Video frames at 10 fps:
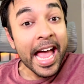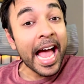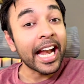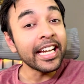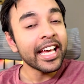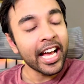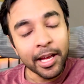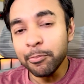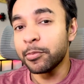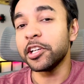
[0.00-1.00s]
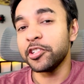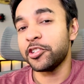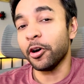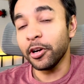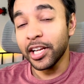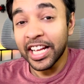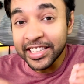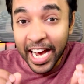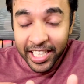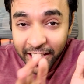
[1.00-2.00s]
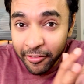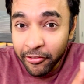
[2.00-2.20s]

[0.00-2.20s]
And I'm pretty sure that